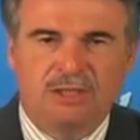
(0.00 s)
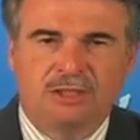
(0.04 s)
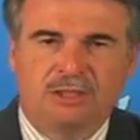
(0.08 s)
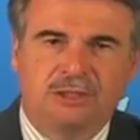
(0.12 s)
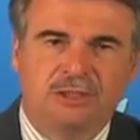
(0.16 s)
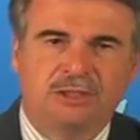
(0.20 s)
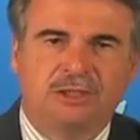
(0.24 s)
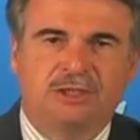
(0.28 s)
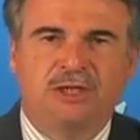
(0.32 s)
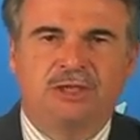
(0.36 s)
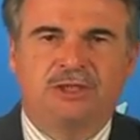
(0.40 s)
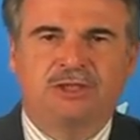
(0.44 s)

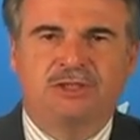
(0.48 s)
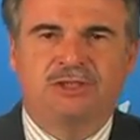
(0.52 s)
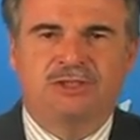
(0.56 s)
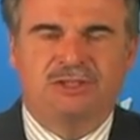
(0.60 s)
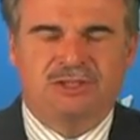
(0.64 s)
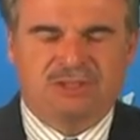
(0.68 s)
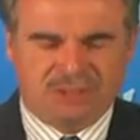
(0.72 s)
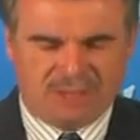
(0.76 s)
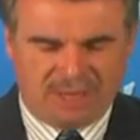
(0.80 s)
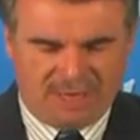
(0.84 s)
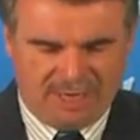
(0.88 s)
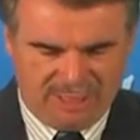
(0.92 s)

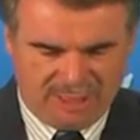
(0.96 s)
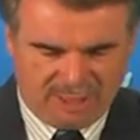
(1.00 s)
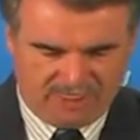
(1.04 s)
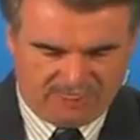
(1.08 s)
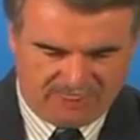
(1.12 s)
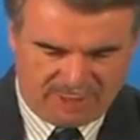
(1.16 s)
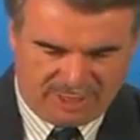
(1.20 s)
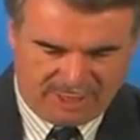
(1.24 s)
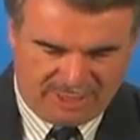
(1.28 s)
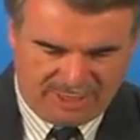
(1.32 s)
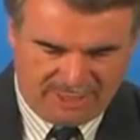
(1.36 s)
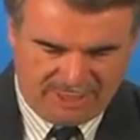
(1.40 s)
Conditions cited
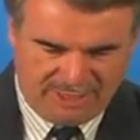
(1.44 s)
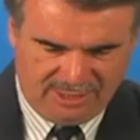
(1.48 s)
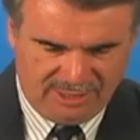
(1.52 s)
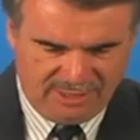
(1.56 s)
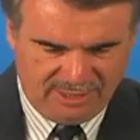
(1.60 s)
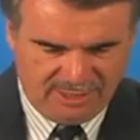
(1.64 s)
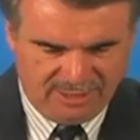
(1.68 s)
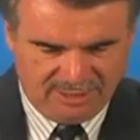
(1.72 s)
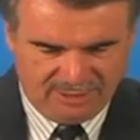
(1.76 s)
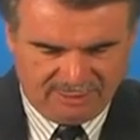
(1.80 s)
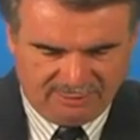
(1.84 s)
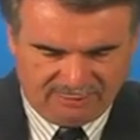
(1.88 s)
by
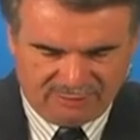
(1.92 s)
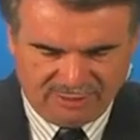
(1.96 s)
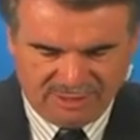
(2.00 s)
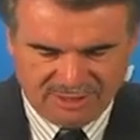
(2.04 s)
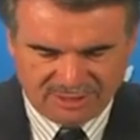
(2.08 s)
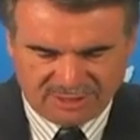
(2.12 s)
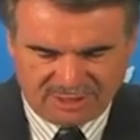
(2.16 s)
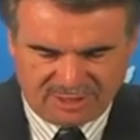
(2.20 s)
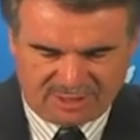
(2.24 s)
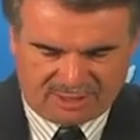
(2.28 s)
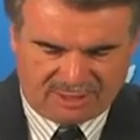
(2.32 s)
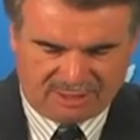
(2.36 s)

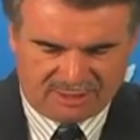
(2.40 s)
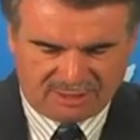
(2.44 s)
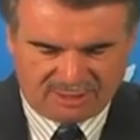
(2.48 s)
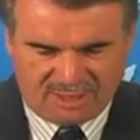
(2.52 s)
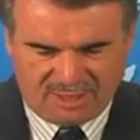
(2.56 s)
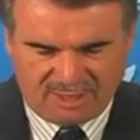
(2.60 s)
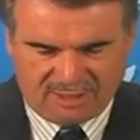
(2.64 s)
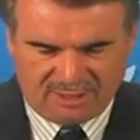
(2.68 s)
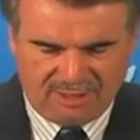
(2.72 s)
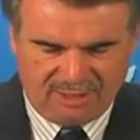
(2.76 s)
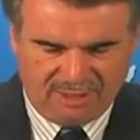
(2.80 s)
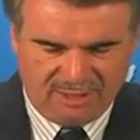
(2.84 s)
Defense
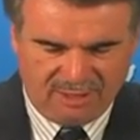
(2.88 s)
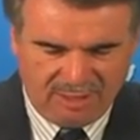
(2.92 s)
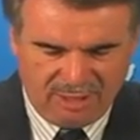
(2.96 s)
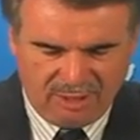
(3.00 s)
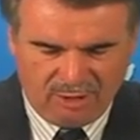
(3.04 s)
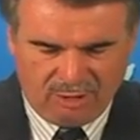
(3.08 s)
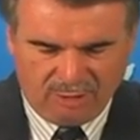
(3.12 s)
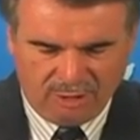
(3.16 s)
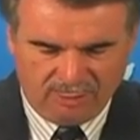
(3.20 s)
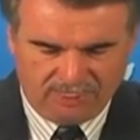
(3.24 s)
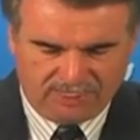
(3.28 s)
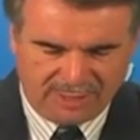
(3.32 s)
Secretary
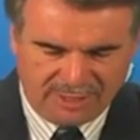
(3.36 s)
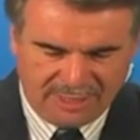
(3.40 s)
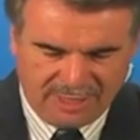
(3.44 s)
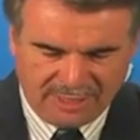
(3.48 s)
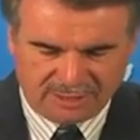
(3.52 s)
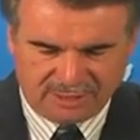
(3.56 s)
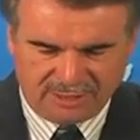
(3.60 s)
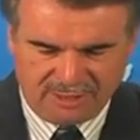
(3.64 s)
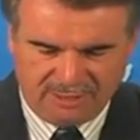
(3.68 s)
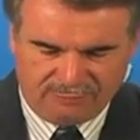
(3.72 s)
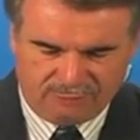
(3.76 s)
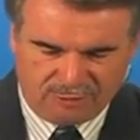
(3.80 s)
Leon
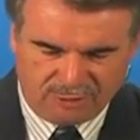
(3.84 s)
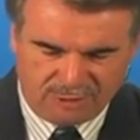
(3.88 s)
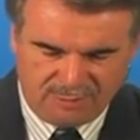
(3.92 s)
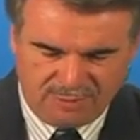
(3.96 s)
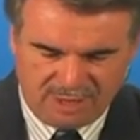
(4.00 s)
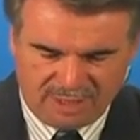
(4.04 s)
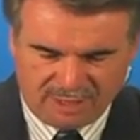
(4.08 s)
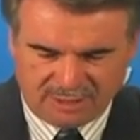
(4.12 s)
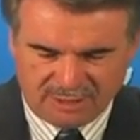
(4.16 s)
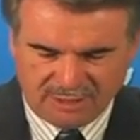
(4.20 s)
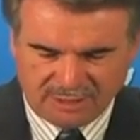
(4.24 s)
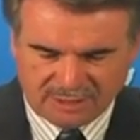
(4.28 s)
Panetti for an
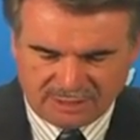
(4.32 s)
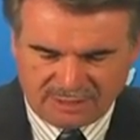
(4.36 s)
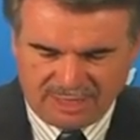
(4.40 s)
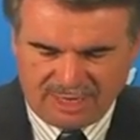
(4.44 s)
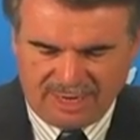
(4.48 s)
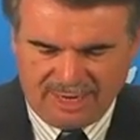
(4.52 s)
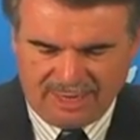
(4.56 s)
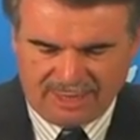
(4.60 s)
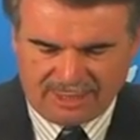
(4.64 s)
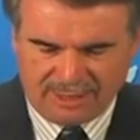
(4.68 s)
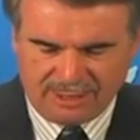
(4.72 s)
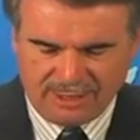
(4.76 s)
American
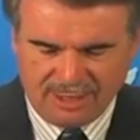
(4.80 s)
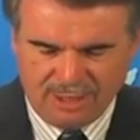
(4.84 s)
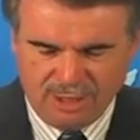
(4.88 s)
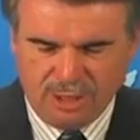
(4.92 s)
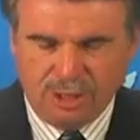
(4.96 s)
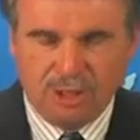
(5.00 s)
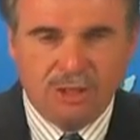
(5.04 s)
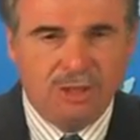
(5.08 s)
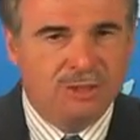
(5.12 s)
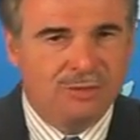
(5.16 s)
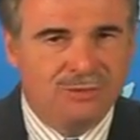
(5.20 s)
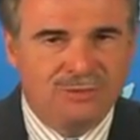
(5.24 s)
attack
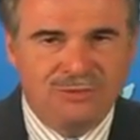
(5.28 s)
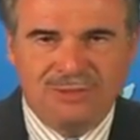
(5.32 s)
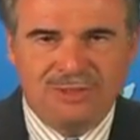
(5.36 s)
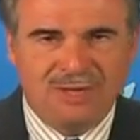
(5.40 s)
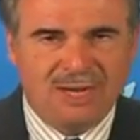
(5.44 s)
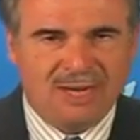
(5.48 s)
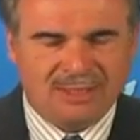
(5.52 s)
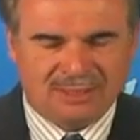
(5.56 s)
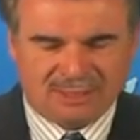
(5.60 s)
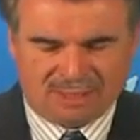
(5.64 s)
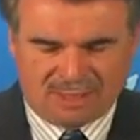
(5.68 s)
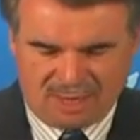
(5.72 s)
do
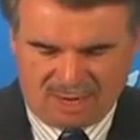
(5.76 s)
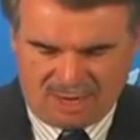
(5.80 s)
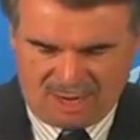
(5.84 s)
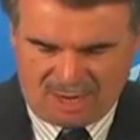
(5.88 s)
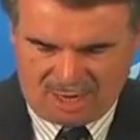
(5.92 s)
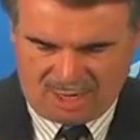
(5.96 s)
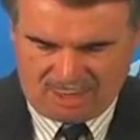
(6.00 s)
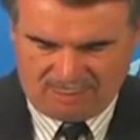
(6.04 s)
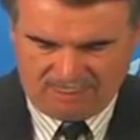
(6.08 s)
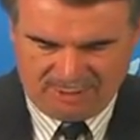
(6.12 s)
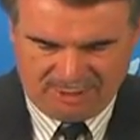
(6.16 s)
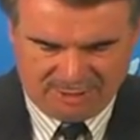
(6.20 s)
not
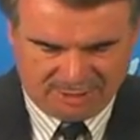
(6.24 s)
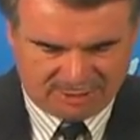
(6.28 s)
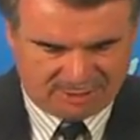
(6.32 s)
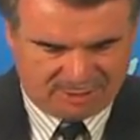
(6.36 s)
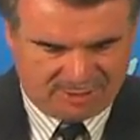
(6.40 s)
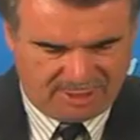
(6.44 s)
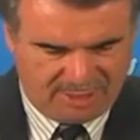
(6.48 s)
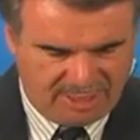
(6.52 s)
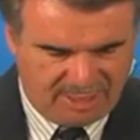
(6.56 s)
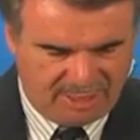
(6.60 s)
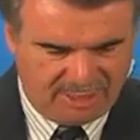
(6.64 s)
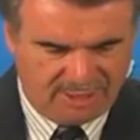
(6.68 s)
calm
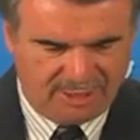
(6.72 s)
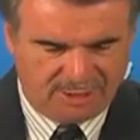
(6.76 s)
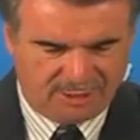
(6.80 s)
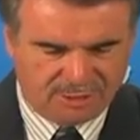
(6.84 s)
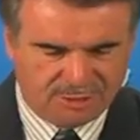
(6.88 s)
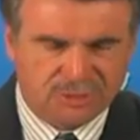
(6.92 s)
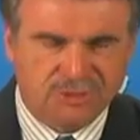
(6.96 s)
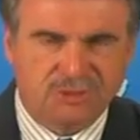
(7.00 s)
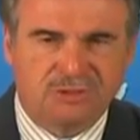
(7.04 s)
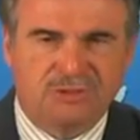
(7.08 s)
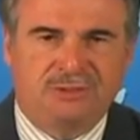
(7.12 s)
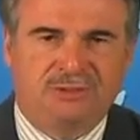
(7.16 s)
Israeli
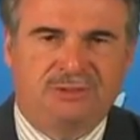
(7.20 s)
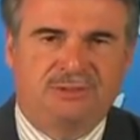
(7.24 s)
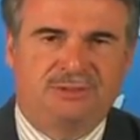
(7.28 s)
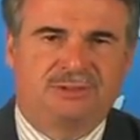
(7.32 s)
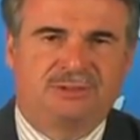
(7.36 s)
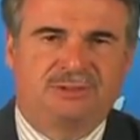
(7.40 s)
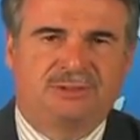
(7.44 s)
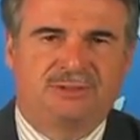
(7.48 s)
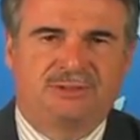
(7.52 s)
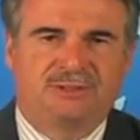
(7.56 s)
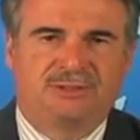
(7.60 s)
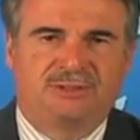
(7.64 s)

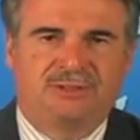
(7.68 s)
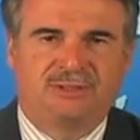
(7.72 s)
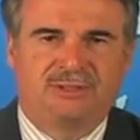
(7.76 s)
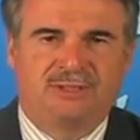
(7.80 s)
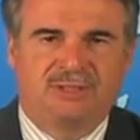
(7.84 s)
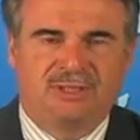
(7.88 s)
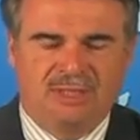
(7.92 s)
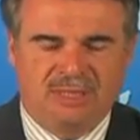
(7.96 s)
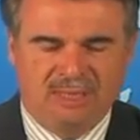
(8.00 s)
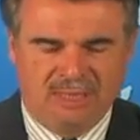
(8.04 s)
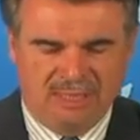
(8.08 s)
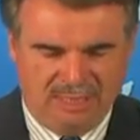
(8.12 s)
concerns.
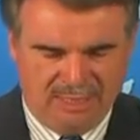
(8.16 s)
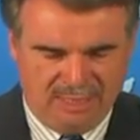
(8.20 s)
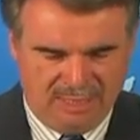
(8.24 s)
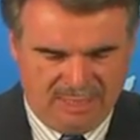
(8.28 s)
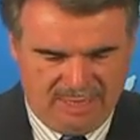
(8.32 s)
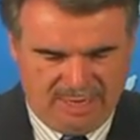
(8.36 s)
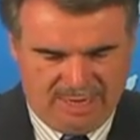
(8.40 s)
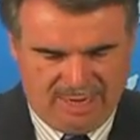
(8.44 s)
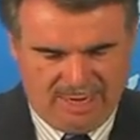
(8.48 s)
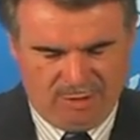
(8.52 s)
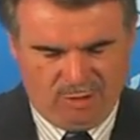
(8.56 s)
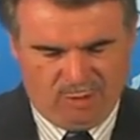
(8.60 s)

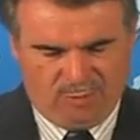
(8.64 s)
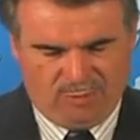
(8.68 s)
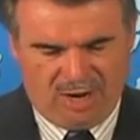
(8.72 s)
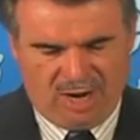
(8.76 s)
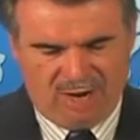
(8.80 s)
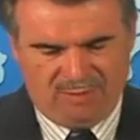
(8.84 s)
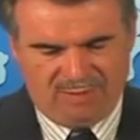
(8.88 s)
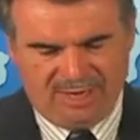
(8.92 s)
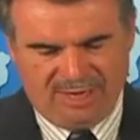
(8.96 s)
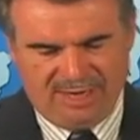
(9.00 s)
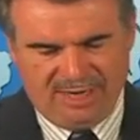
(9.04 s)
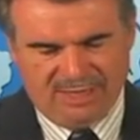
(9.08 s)
And
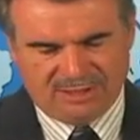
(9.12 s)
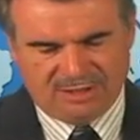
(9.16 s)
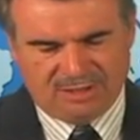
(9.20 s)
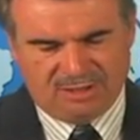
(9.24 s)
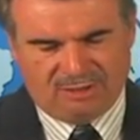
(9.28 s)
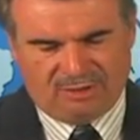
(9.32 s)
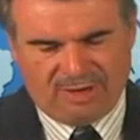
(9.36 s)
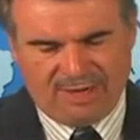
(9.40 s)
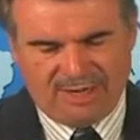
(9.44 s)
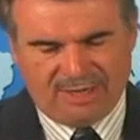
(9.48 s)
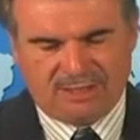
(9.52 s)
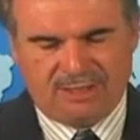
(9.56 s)
Obama has
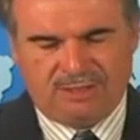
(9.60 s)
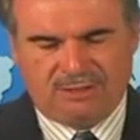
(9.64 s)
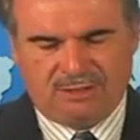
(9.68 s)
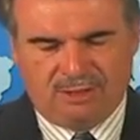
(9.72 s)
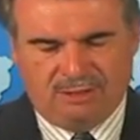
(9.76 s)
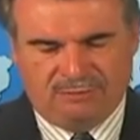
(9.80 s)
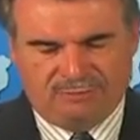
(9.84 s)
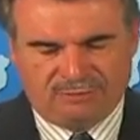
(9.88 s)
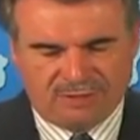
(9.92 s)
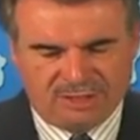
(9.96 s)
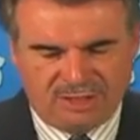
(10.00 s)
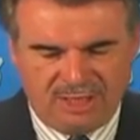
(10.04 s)
a record
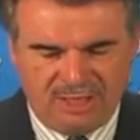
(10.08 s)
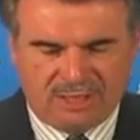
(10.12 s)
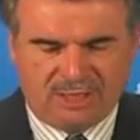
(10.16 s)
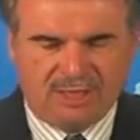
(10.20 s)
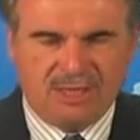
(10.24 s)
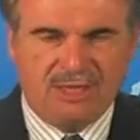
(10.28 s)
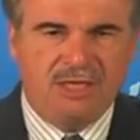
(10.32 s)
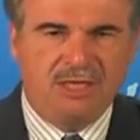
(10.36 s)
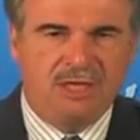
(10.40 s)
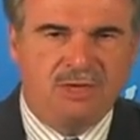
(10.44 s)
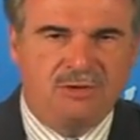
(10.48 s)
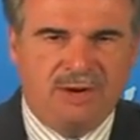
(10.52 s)
of
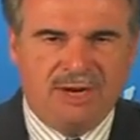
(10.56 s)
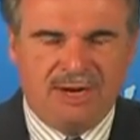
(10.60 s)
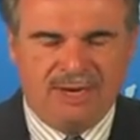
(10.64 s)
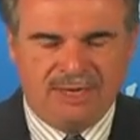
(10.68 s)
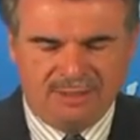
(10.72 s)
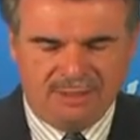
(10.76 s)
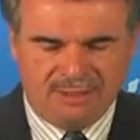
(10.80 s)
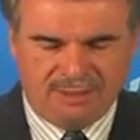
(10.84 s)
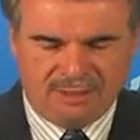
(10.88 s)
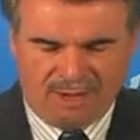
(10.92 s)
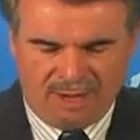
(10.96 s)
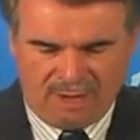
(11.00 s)
seeking
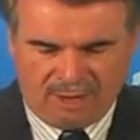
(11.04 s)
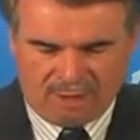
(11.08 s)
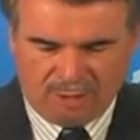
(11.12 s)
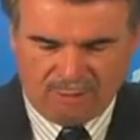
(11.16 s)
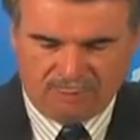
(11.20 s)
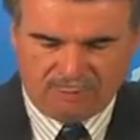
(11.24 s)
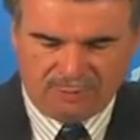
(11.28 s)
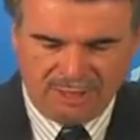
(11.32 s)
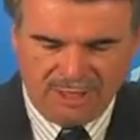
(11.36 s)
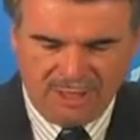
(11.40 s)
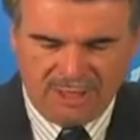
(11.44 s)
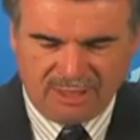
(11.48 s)
UN and
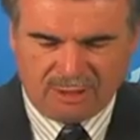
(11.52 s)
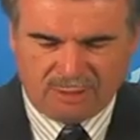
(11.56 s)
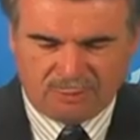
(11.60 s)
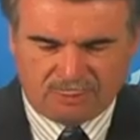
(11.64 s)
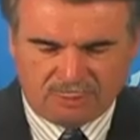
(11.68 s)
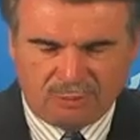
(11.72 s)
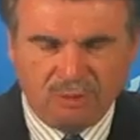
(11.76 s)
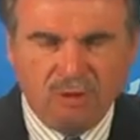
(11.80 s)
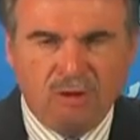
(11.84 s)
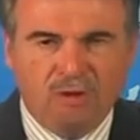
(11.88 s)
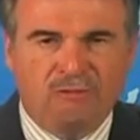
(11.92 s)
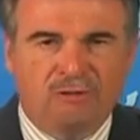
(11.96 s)
Arab League
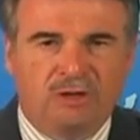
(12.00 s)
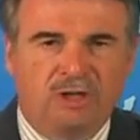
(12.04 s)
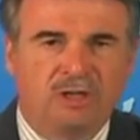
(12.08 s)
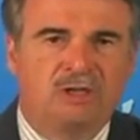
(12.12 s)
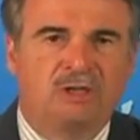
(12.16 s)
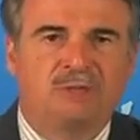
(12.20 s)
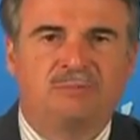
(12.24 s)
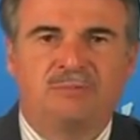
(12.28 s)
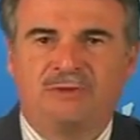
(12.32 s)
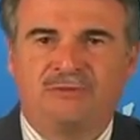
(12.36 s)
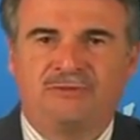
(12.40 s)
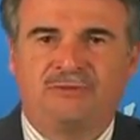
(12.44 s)

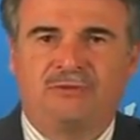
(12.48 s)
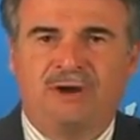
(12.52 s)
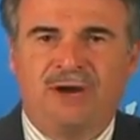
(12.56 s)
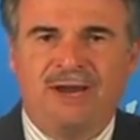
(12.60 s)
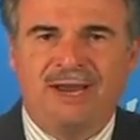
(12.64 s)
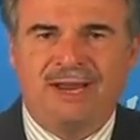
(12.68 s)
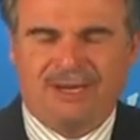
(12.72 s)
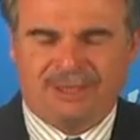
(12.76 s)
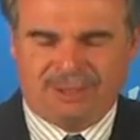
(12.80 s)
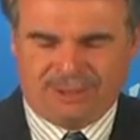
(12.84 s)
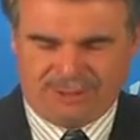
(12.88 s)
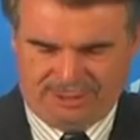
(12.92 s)
approval before
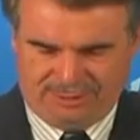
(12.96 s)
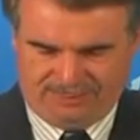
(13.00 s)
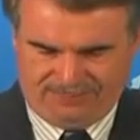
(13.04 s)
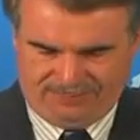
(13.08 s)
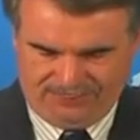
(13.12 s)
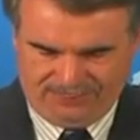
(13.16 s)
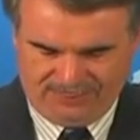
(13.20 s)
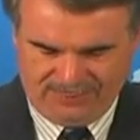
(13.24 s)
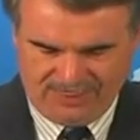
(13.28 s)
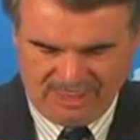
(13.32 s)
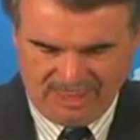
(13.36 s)
action.